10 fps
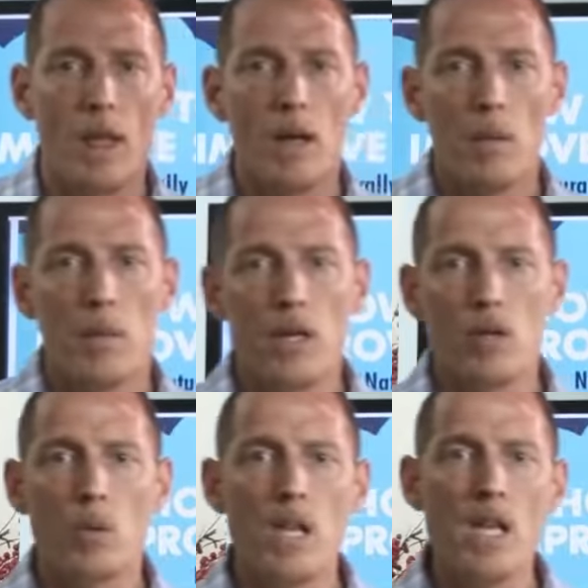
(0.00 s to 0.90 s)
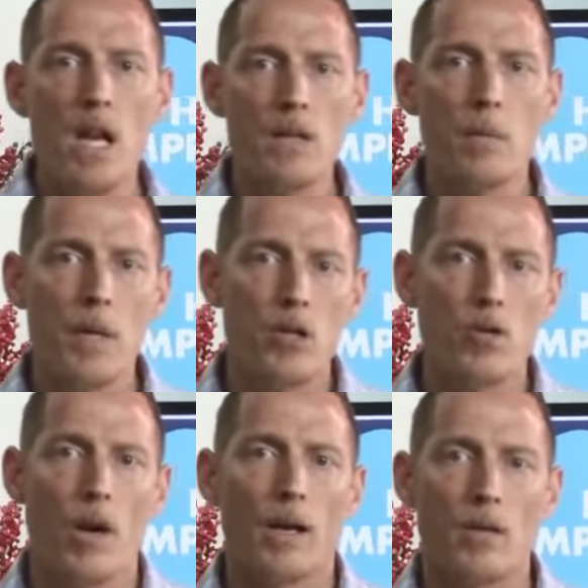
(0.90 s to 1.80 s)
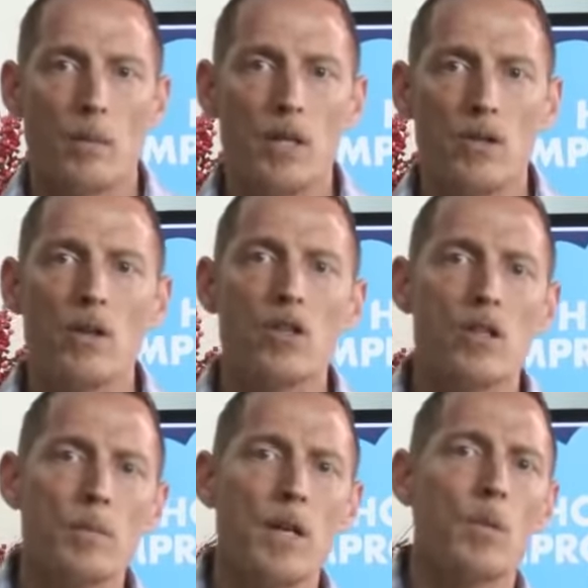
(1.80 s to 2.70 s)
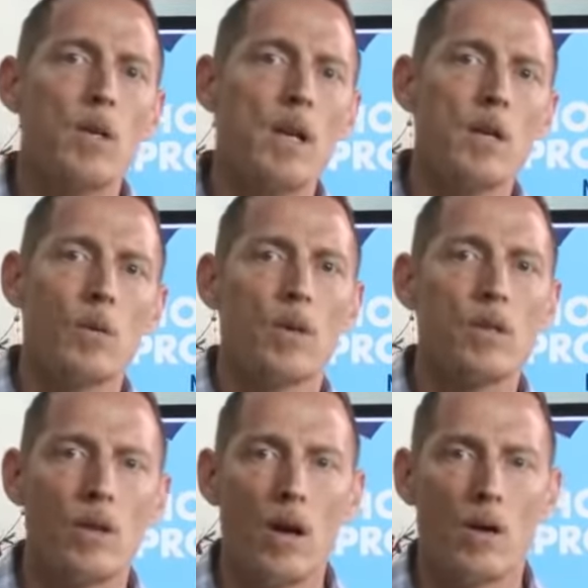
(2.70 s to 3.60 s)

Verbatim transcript: because we need to be stressed, because there's something we need to resolve.